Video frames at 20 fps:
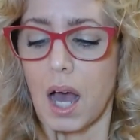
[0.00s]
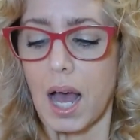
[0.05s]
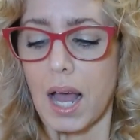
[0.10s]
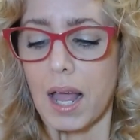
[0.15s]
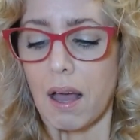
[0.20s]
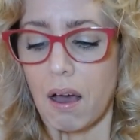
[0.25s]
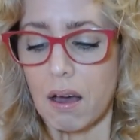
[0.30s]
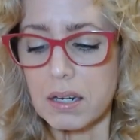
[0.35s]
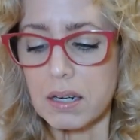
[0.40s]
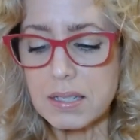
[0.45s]

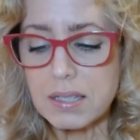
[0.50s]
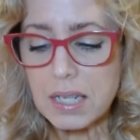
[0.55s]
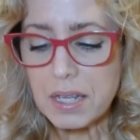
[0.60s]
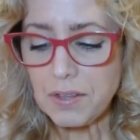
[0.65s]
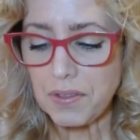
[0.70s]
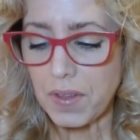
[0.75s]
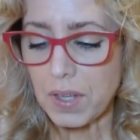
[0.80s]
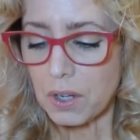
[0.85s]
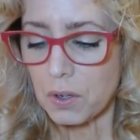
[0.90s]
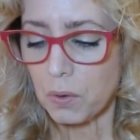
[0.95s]
I honestly
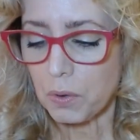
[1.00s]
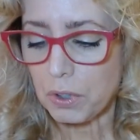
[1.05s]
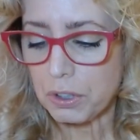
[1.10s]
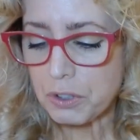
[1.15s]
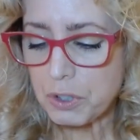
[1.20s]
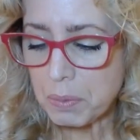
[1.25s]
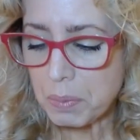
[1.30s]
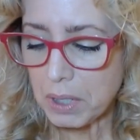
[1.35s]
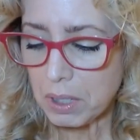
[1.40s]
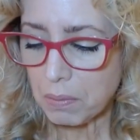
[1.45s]
think in order
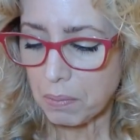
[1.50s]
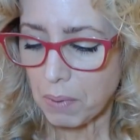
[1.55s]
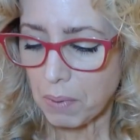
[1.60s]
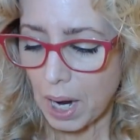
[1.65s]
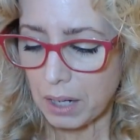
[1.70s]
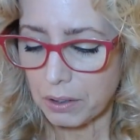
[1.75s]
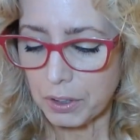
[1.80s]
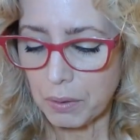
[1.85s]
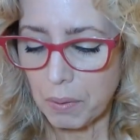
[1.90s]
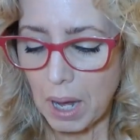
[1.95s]
to be a
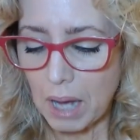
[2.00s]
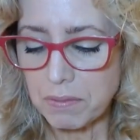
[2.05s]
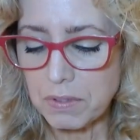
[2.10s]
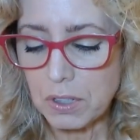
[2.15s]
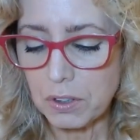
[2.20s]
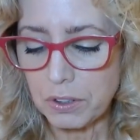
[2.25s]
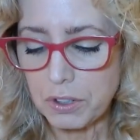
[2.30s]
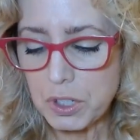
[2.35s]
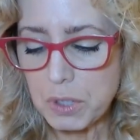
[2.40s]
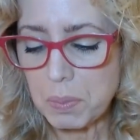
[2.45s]
writer, you have
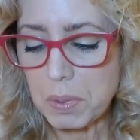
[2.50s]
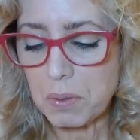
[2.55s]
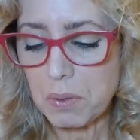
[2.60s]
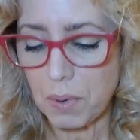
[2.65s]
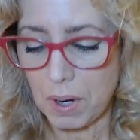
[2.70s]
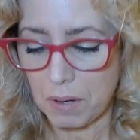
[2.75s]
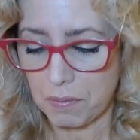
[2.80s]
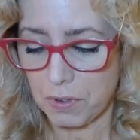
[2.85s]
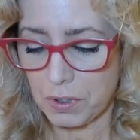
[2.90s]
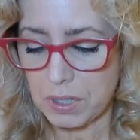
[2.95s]
to learn to be
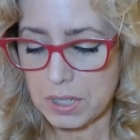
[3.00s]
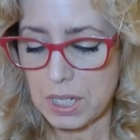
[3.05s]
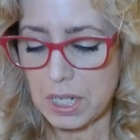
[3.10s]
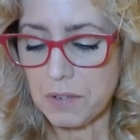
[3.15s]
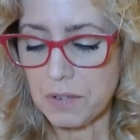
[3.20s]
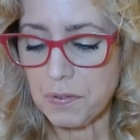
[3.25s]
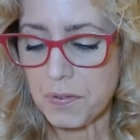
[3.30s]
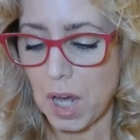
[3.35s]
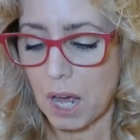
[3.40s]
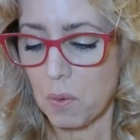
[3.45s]
reverent.
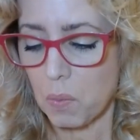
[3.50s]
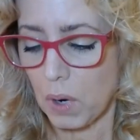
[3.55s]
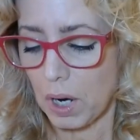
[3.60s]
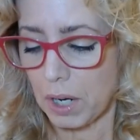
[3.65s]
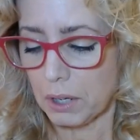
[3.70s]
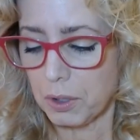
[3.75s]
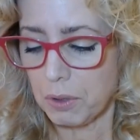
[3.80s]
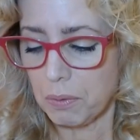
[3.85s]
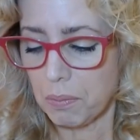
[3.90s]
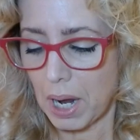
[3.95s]
If not,
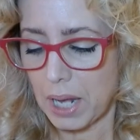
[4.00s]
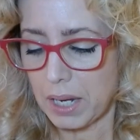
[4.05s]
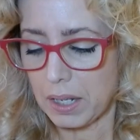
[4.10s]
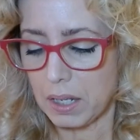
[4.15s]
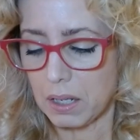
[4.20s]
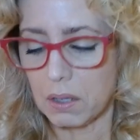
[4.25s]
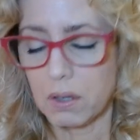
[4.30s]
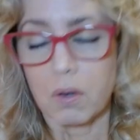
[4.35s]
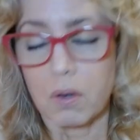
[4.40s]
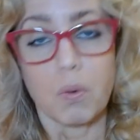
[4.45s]
why are you
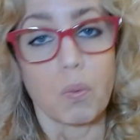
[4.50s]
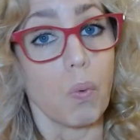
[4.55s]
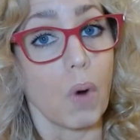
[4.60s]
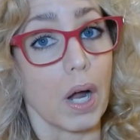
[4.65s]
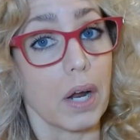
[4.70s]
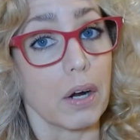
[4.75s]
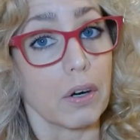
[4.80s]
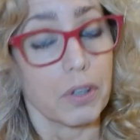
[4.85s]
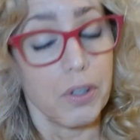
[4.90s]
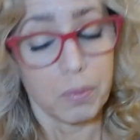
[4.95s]
writing?
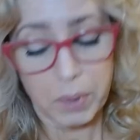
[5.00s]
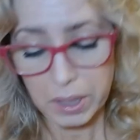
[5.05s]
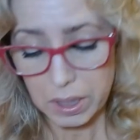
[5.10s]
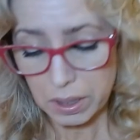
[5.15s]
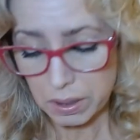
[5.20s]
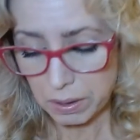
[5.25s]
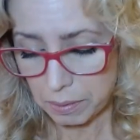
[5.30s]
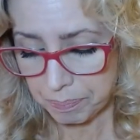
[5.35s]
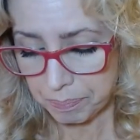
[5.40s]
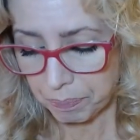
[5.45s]
Why are you
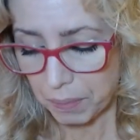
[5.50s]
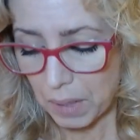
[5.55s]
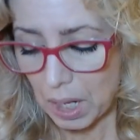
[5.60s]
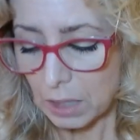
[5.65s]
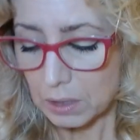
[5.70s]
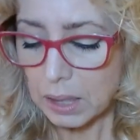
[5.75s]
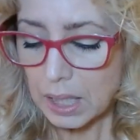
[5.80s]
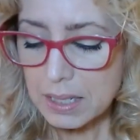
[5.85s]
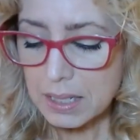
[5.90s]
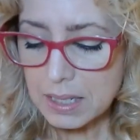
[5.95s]
here?
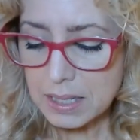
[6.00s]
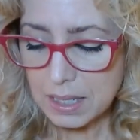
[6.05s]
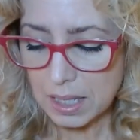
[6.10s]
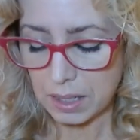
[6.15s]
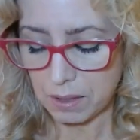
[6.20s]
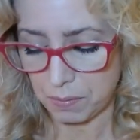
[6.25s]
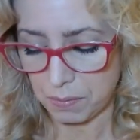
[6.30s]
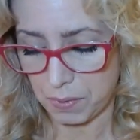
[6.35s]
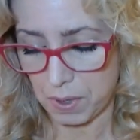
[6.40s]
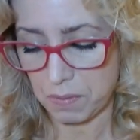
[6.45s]
Let's
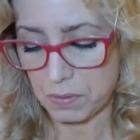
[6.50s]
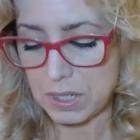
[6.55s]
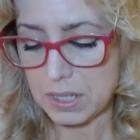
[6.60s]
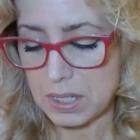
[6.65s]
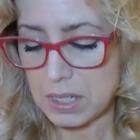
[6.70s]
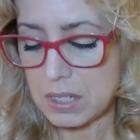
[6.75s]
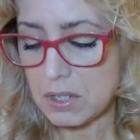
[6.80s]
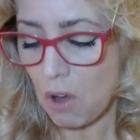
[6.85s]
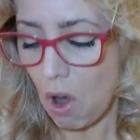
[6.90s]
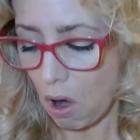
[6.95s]
think of
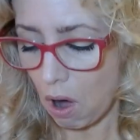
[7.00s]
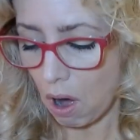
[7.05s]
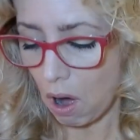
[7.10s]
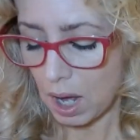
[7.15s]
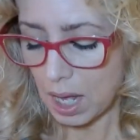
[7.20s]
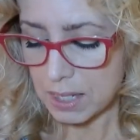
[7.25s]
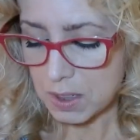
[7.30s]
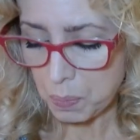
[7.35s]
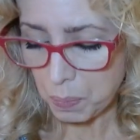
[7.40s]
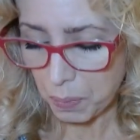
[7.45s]
reverence as awe,
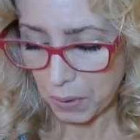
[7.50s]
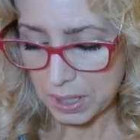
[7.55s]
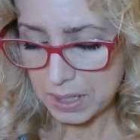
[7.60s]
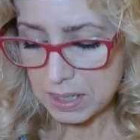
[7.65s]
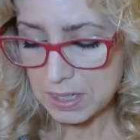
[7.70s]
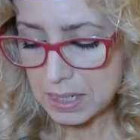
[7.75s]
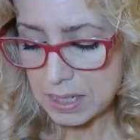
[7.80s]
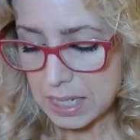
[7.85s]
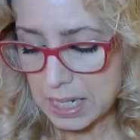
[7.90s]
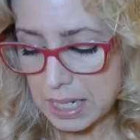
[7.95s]
as
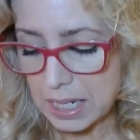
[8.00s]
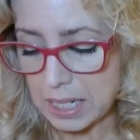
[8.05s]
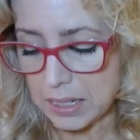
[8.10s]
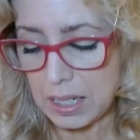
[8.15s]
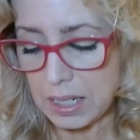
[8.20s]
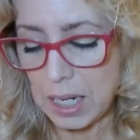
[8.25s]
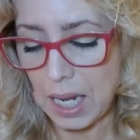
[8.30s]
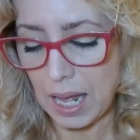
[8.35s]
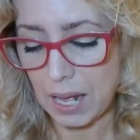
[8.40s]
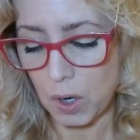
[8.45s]
presence
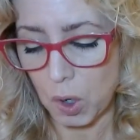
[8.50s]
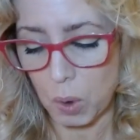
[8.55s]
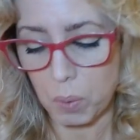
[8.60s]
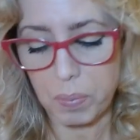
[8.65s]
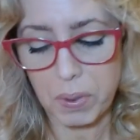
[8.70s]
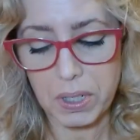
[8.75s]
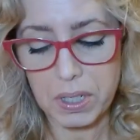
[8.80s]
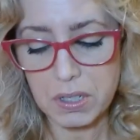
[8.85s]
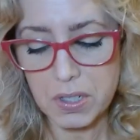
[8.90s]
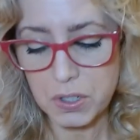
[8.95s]
in and
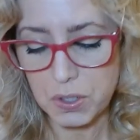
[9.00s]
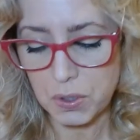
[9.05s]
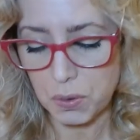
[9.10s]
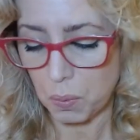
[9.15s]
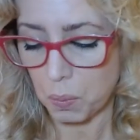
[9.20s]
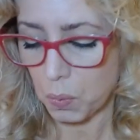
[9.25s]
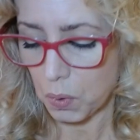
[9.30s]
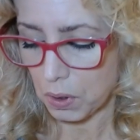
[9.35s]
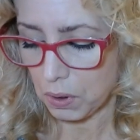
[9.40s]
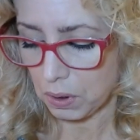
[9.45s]
openness to
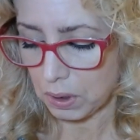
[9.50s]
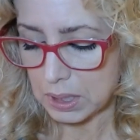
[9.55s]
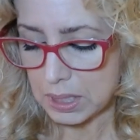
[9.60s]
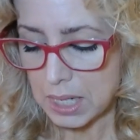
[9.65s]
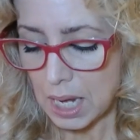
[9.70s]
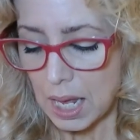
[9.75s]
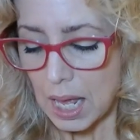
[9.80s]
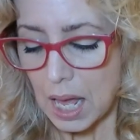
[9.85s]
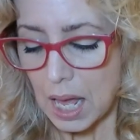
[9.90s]
the world.